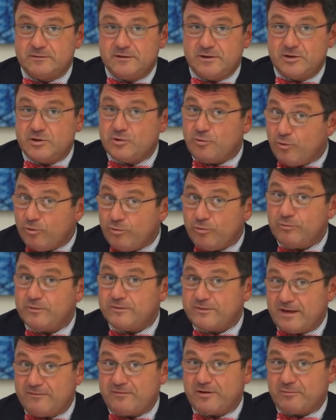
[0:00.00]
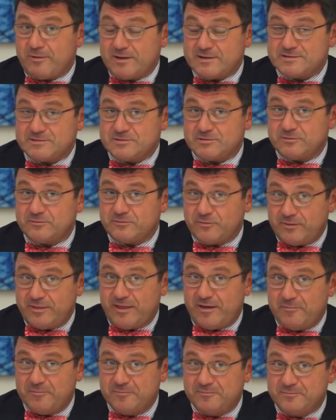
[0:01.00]
You always have a question for
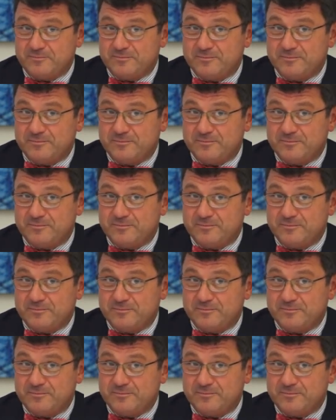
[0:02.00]
them.